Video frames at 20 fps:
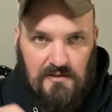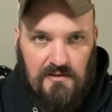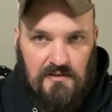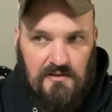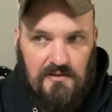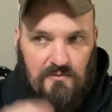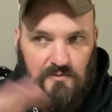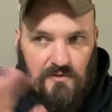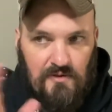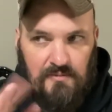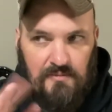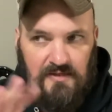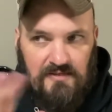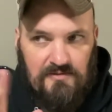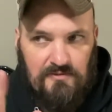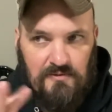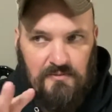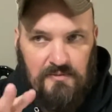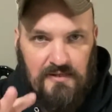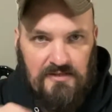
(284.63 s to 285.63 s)
to mess
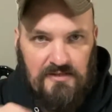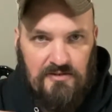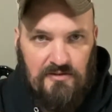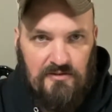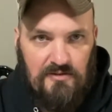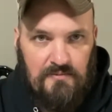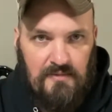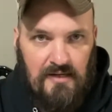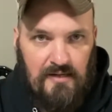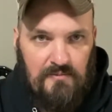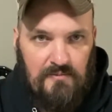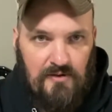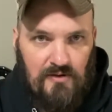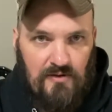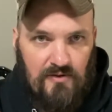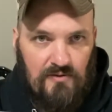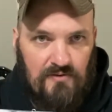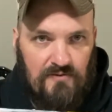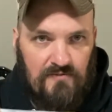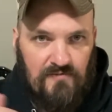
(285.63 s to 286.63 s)
with my tune of my
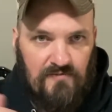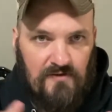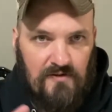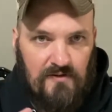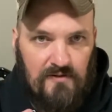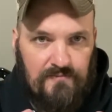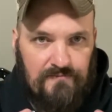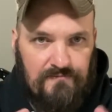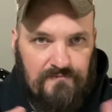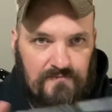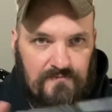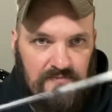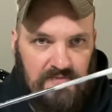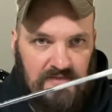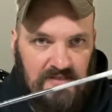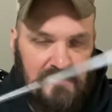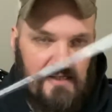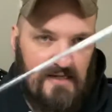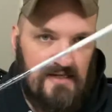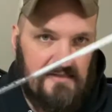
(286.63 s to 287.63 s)
bow to
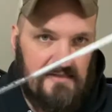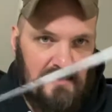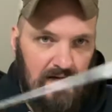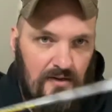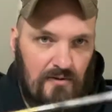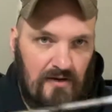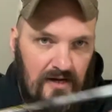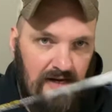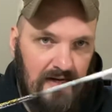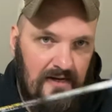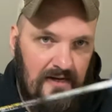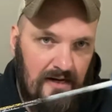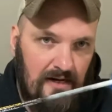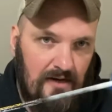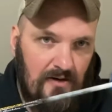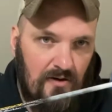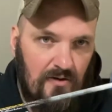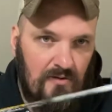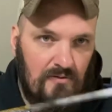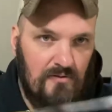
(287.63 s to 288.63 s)
test out an arrow.